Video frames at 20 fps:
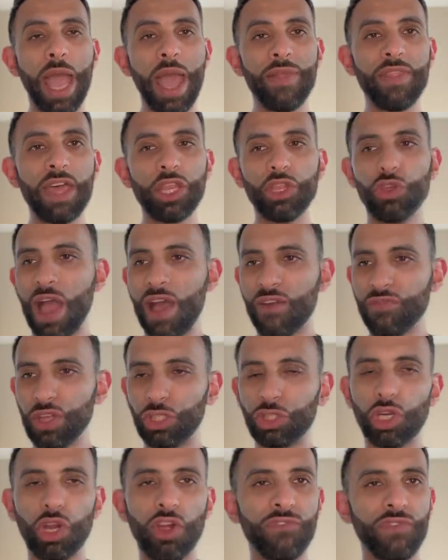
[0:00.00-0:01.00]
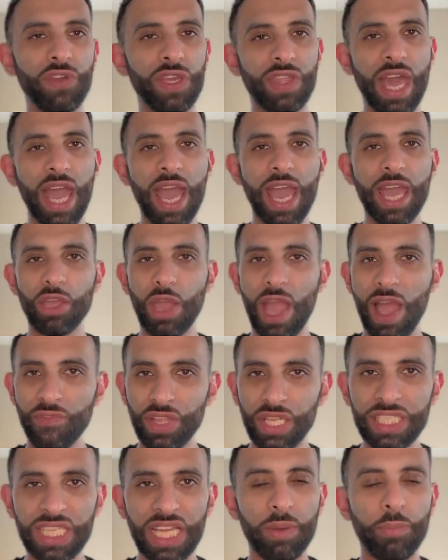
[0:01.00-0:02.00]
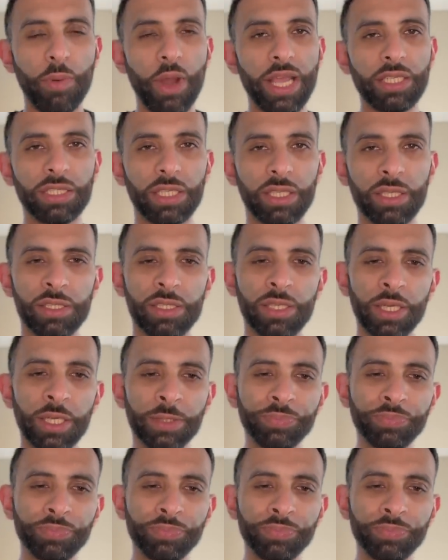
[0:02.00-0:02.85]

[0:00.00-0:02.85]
And then you have the trophy there, you have the celebrations.